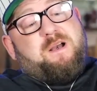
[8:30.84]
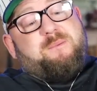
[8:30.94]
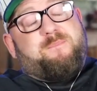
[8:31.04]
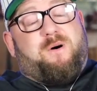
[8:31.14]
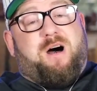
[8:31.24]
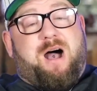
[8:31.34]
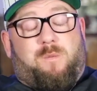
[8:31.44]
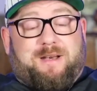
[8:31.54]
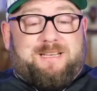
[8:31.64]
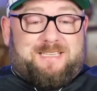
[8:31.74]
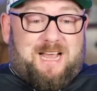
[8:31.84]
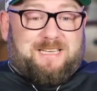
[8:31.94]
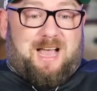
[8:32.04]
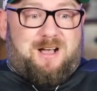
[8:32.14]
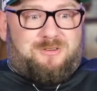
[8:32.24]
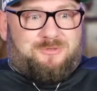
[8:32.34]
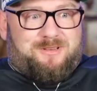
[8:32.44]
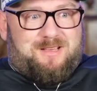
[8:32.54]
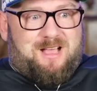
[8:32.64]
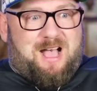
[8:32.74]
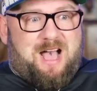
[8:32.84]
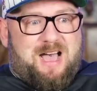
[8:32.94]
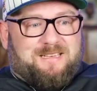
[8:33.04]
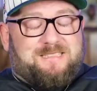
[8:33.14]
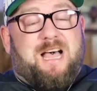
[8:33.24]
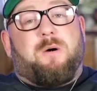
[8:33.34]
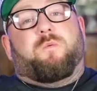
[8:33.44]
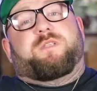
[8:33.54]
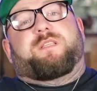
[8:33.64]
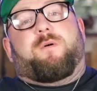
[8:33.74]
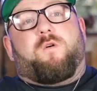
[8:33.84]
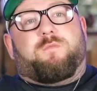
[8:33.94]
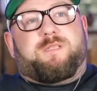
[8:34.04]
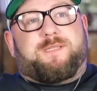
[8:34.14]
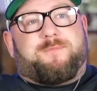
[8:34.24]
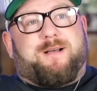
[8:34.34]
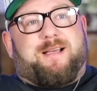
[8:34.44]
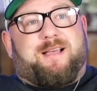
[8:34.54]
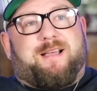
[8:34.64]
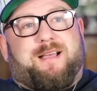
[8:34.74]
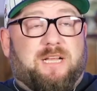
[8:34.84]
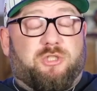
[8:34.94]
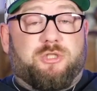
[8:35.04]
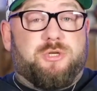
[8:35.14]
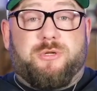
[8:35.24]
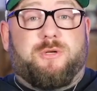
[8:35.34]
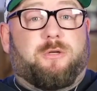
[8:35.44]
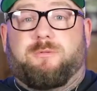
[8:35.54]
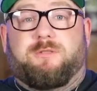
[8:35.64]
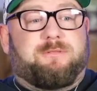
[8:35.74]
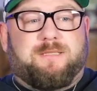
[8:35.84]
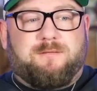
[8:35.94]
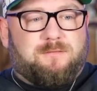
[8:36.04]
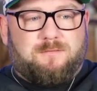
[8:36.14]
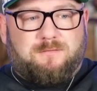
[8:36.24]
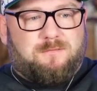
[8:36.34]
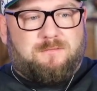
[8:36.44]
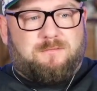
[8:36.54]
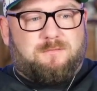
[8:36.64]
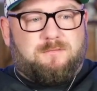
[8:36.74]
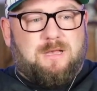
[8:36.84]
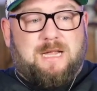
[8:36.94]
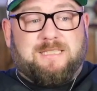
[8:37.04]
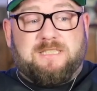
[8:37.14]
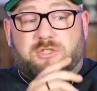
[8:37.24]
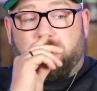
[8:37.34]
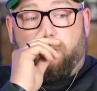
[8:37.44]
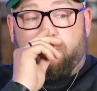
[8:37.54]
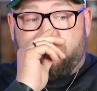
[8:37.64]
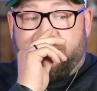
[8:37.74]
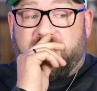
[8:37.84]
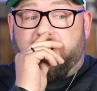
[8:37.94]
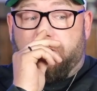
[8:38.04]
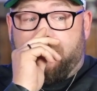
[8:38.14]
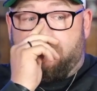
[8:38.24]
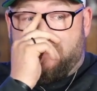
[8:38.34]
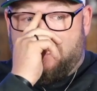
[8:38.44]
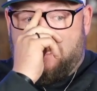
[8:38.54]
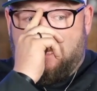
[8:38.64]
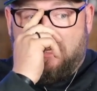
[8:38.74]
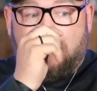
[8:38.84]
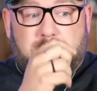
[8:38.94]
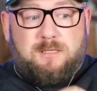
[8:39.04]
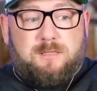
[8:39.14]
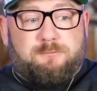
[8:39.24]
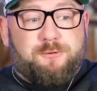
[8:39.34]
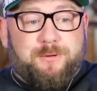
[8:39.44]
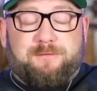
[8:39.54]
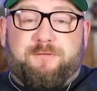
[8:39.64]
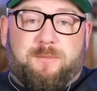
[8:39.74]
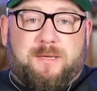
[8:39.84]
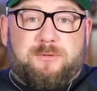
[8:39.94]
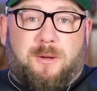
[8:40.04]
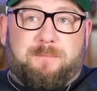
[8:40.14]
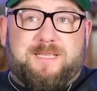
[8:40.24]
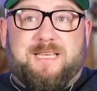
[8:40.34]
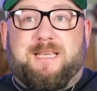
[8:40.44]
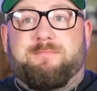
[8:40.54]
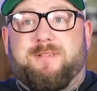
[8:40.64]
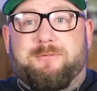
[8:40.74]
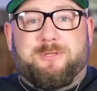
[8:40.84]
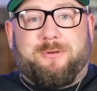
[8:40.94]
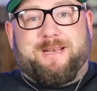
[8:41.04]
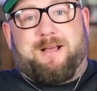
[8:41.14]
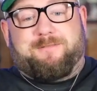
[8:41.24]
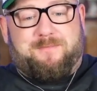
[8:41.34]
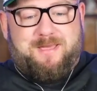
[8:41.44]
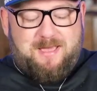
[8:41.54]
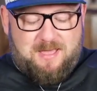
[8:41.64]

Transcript: But I went and sat down, and that was the moment where I just knew God was real. And I didn't just know he was real, I knew he was rooting for me, he was on my team, he was looking after me.